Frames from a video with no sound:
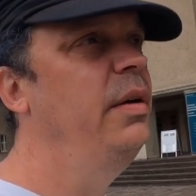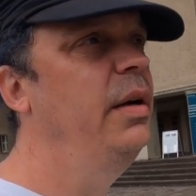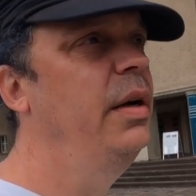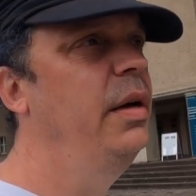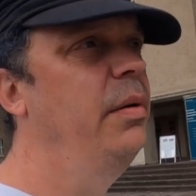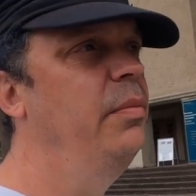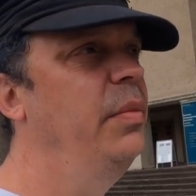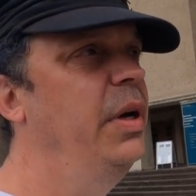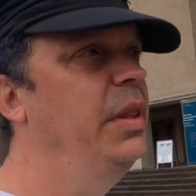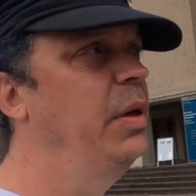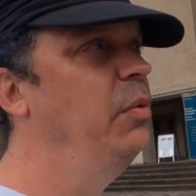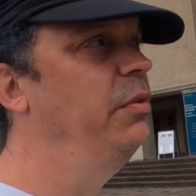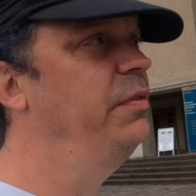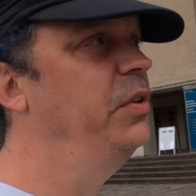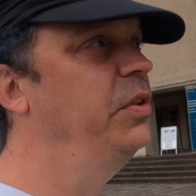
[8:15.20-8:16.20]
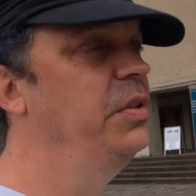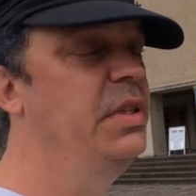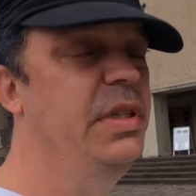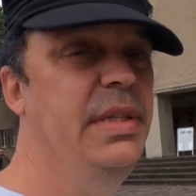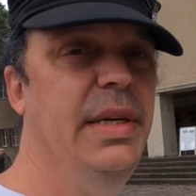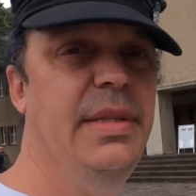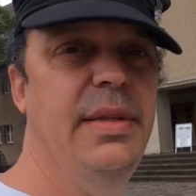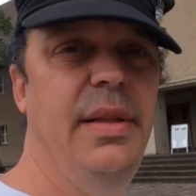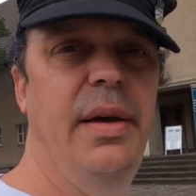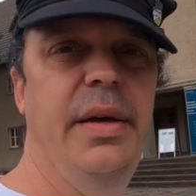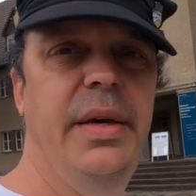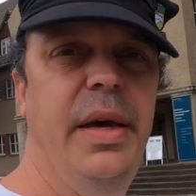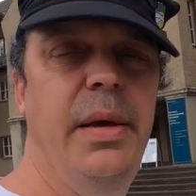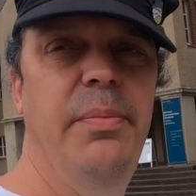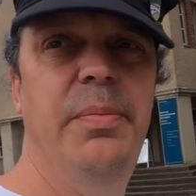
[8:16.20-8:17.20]
Um, and there were 40
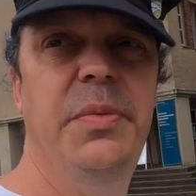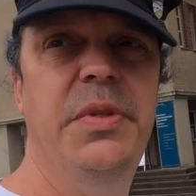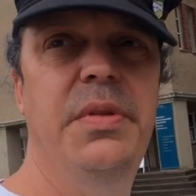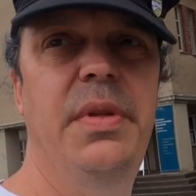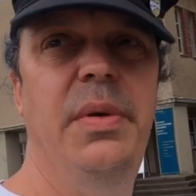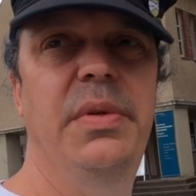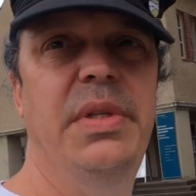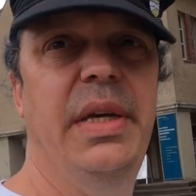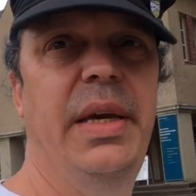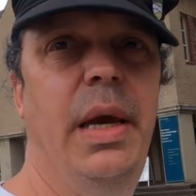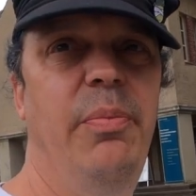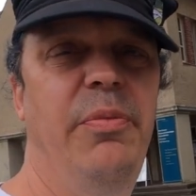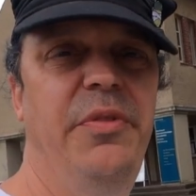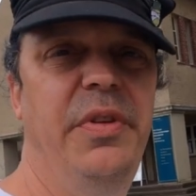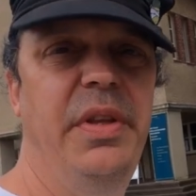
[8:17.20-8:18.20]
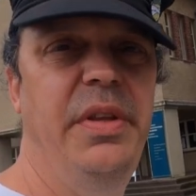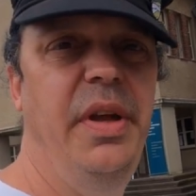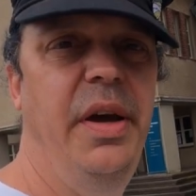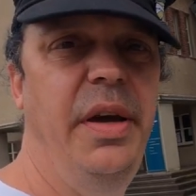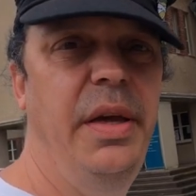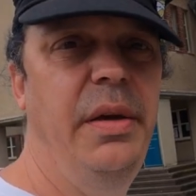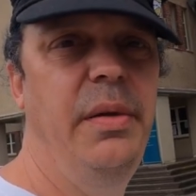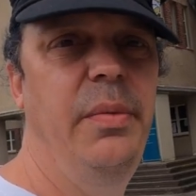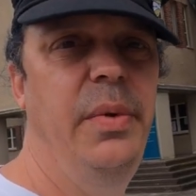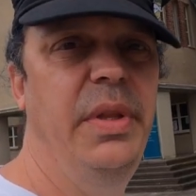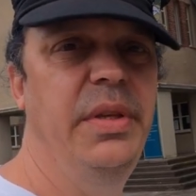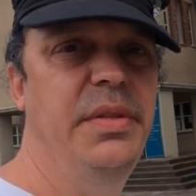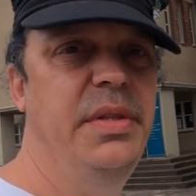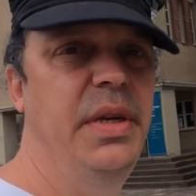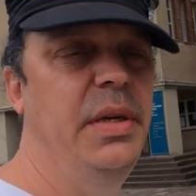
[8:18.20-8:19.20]
satellite camps. There was a camp for the dying,
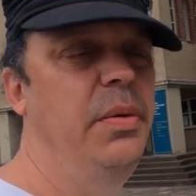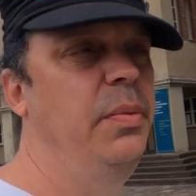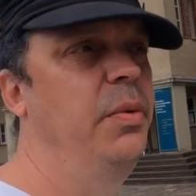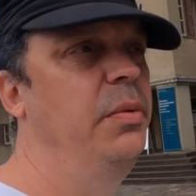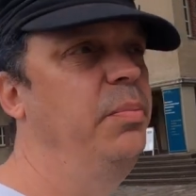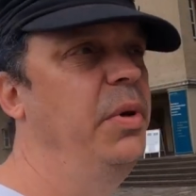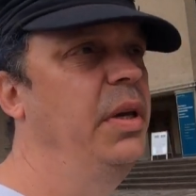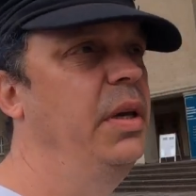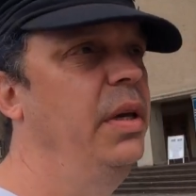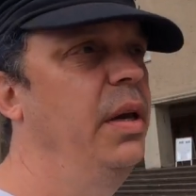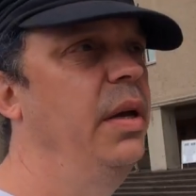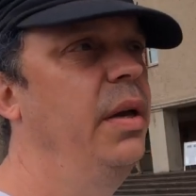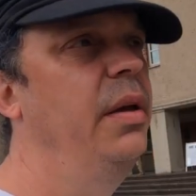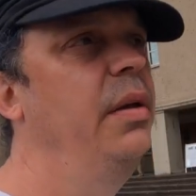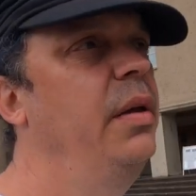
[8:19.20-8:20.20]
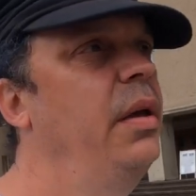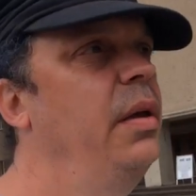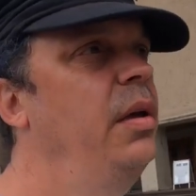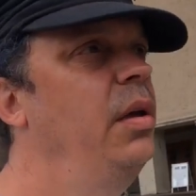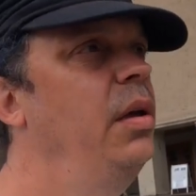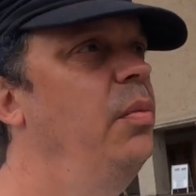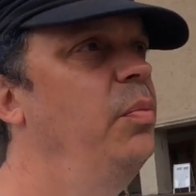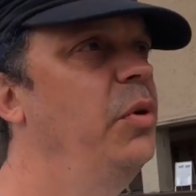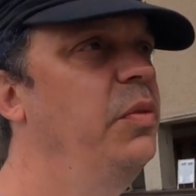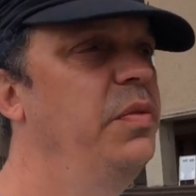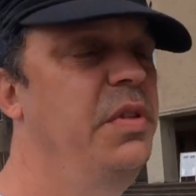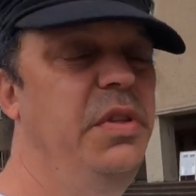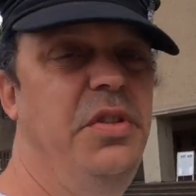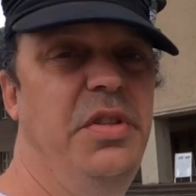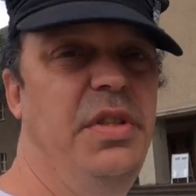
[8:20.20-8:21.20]
where the sick would be uh,
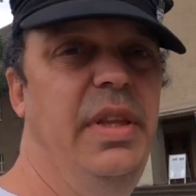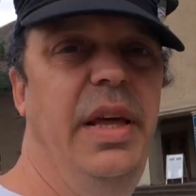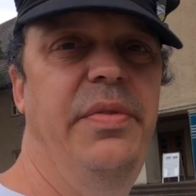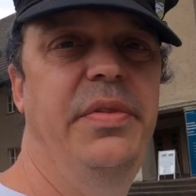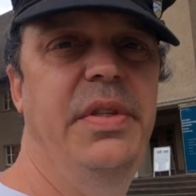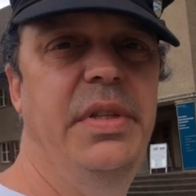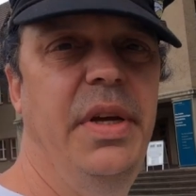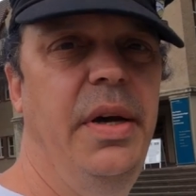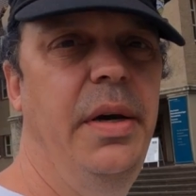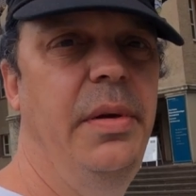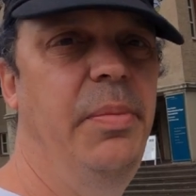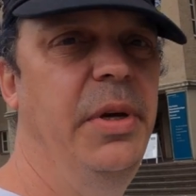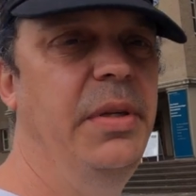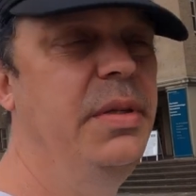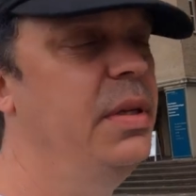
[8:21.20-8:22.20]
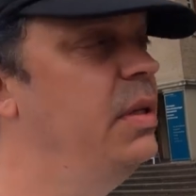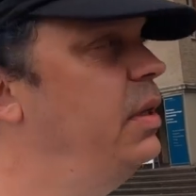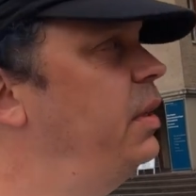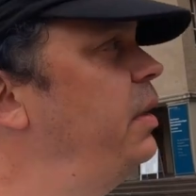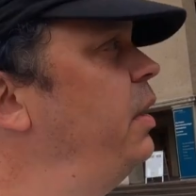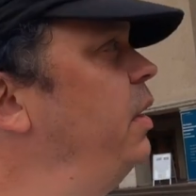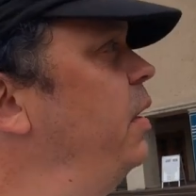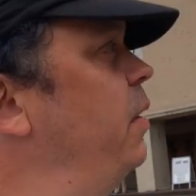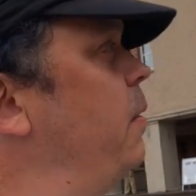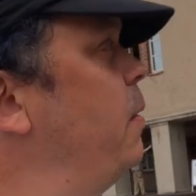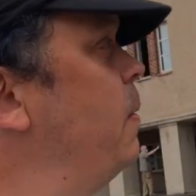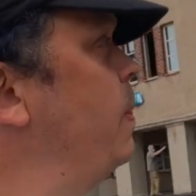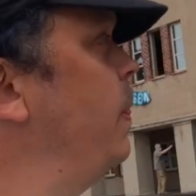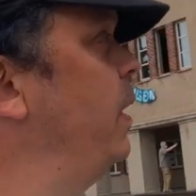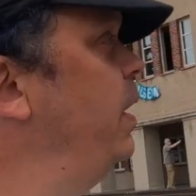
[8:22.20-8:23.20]
moved to just left to die, basically.
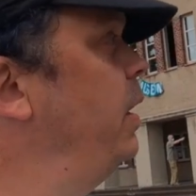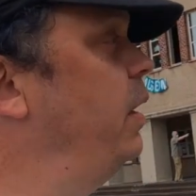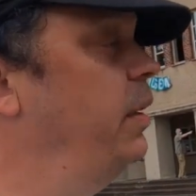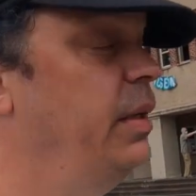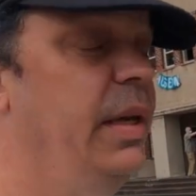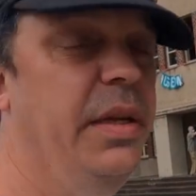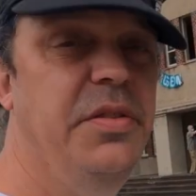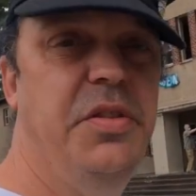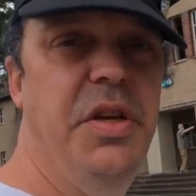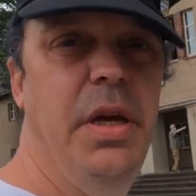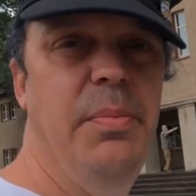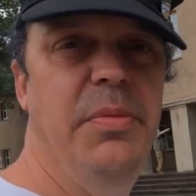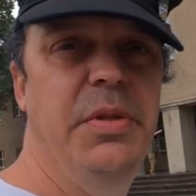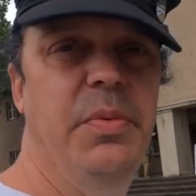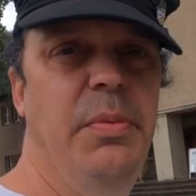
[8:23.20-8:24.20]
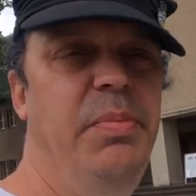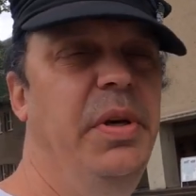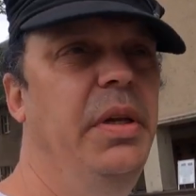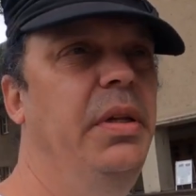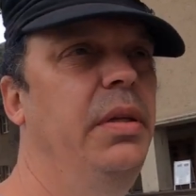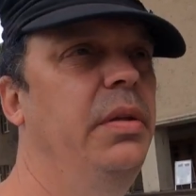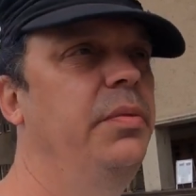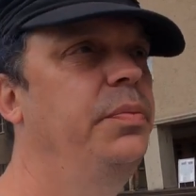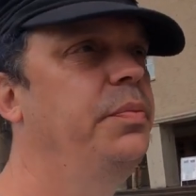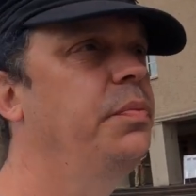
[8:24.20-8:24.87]
Uh, gas chambers were built.